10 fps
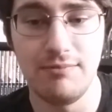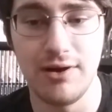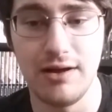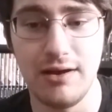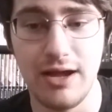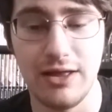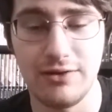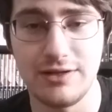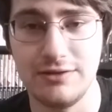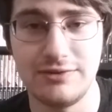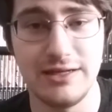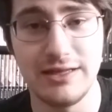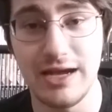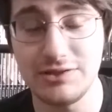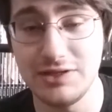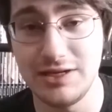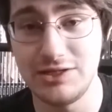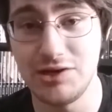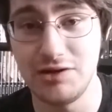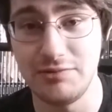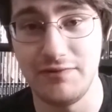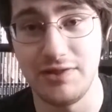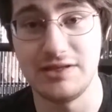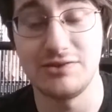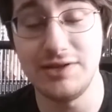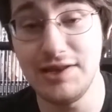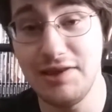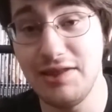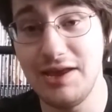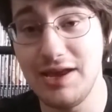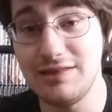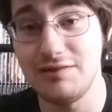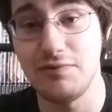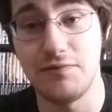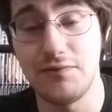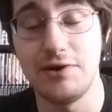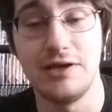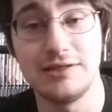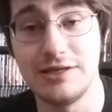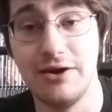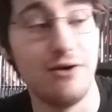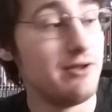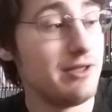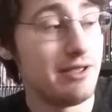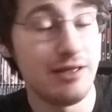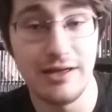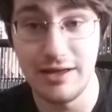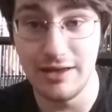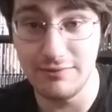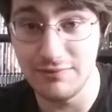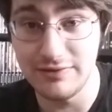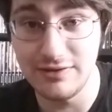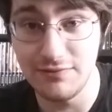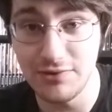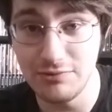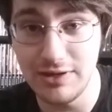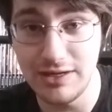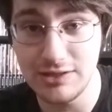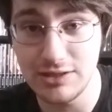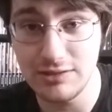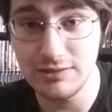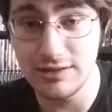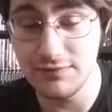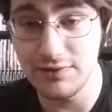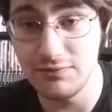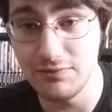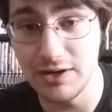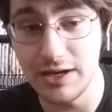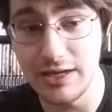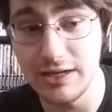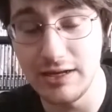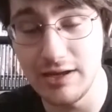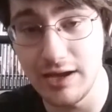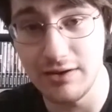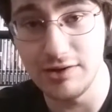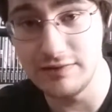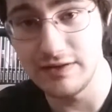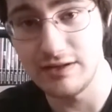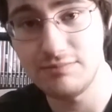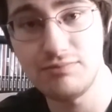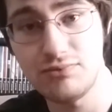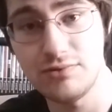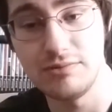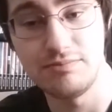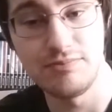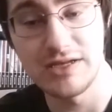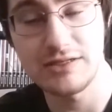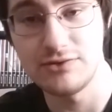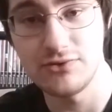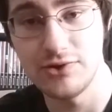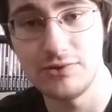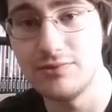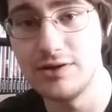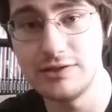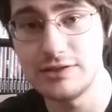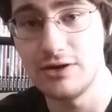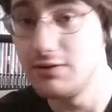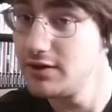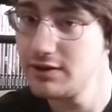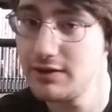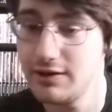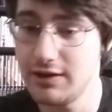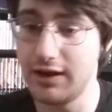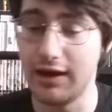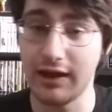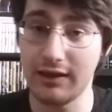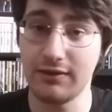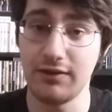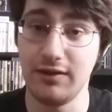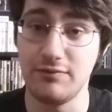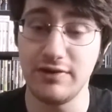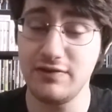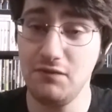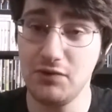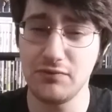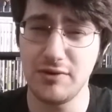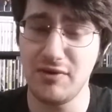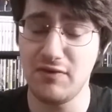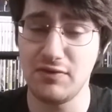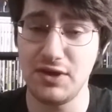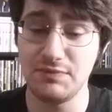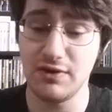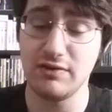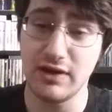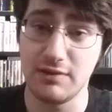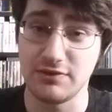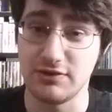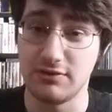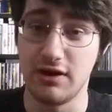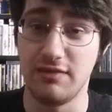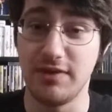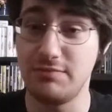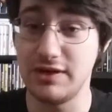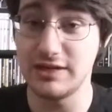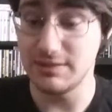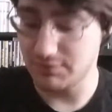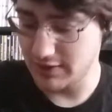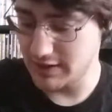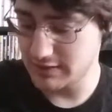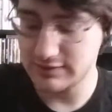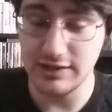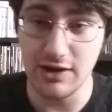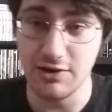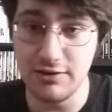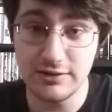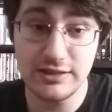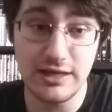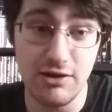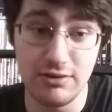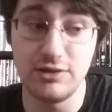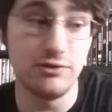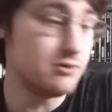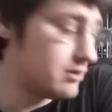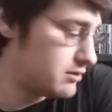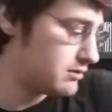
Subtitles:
but I looked on the receipt and they actually didn't charge me for this, so technically I got this for free. So Resident Evil 4 Wii Edition, definitely one I needed. I heard it's the best controlling one, so And Resident Evil is one of my favorite games of all time, so that'd be nice to play, see how it do.